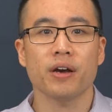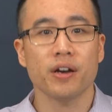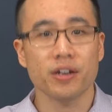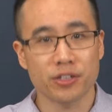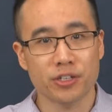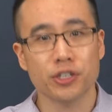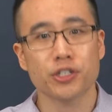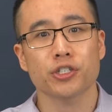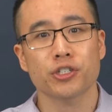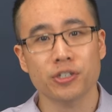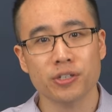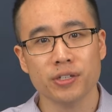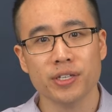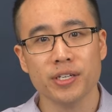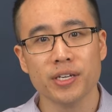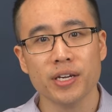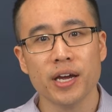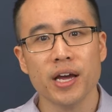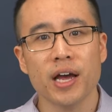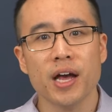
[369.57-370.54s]

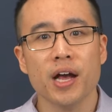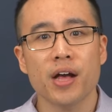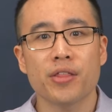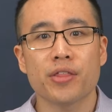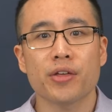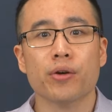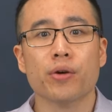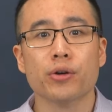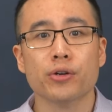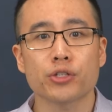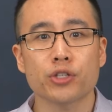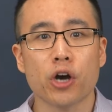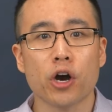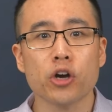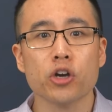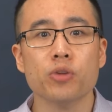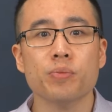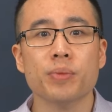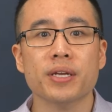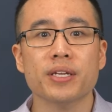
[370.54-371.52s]
Additionally, there are
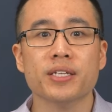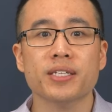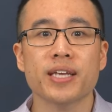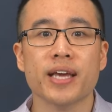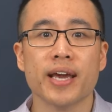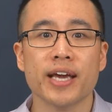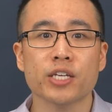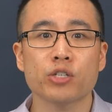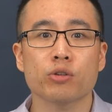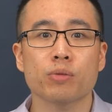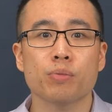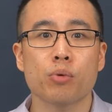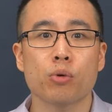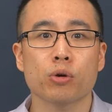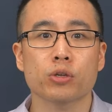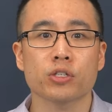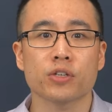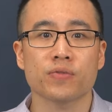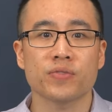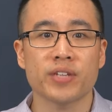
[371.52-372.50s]
documented case
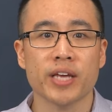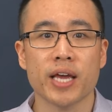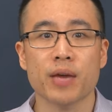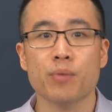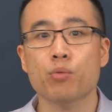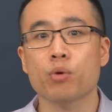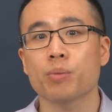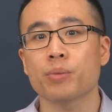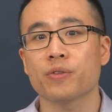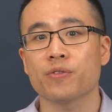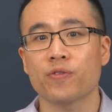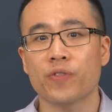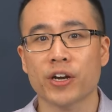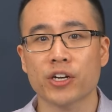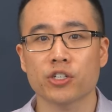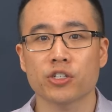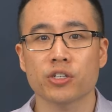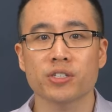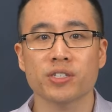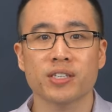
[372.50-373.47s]
reports of tapeworm
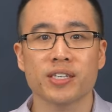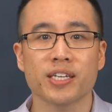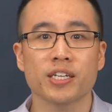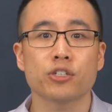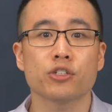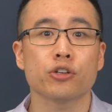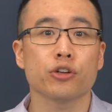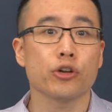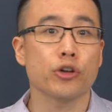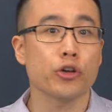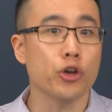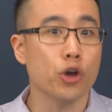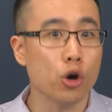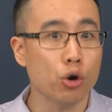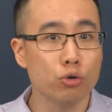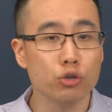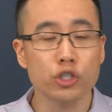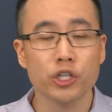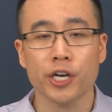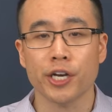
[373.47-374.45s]
infections leading to
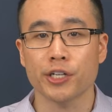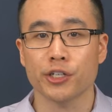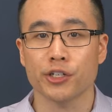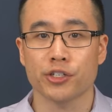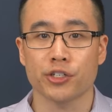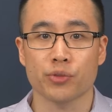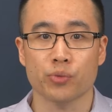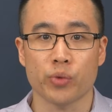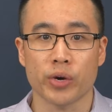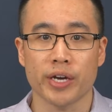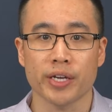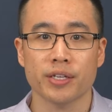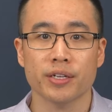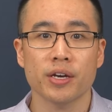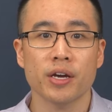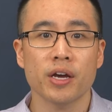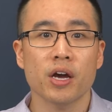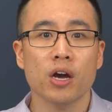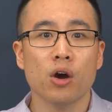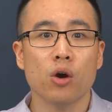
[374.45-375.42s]
no changes in weight,
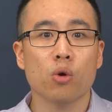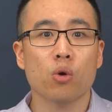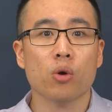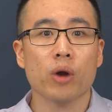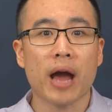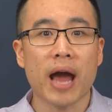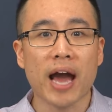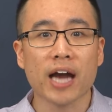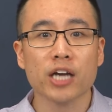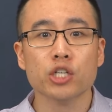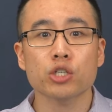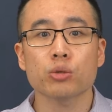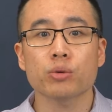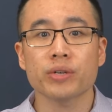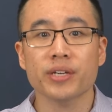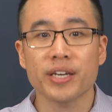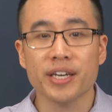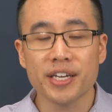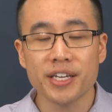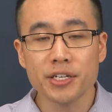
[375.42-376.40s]
or
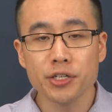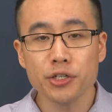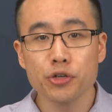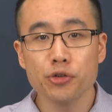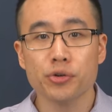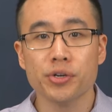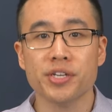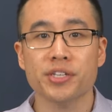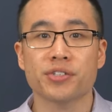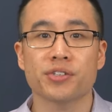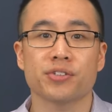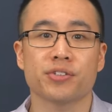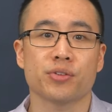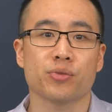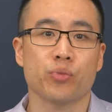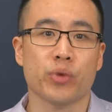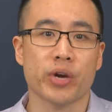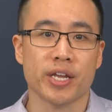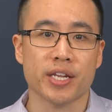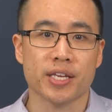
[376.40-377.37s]
actual increases
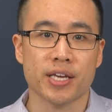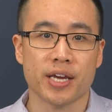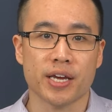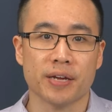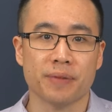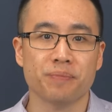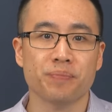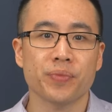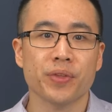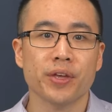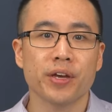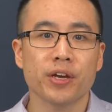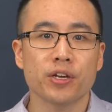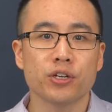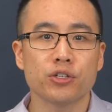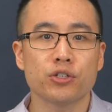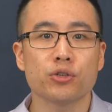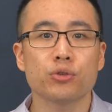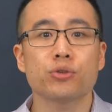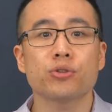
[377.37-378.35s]
in weight gain,
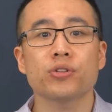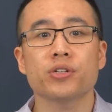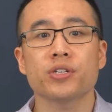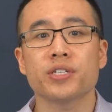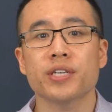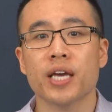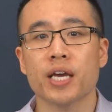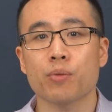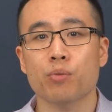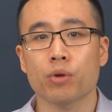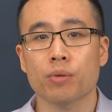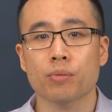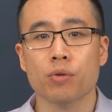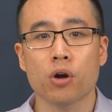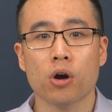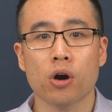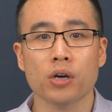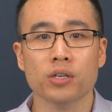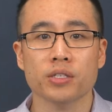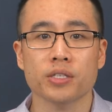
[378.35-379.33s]
due to the tapeworm
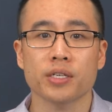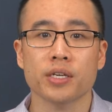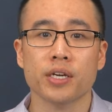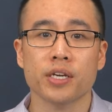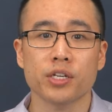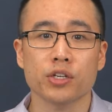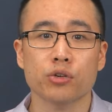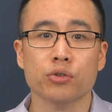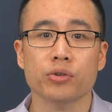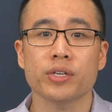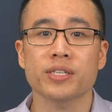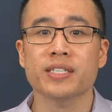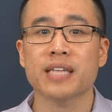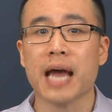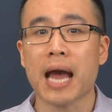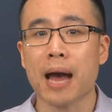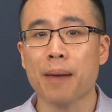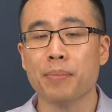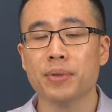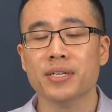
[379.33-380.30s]
causing
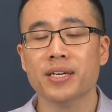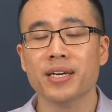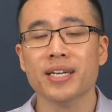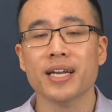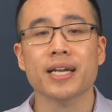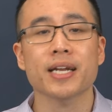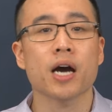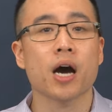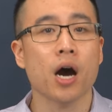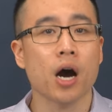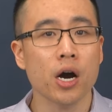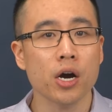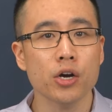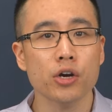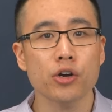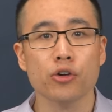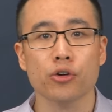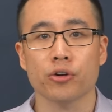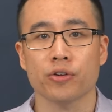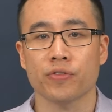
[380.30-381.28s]
increased appetite and
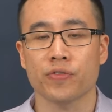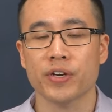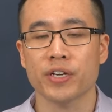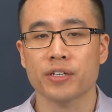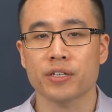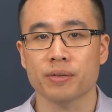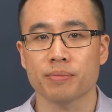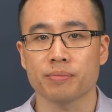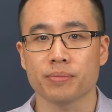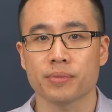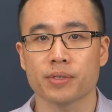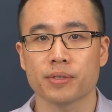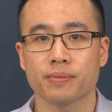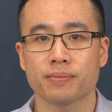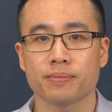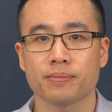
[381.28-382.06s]
hunger in victims.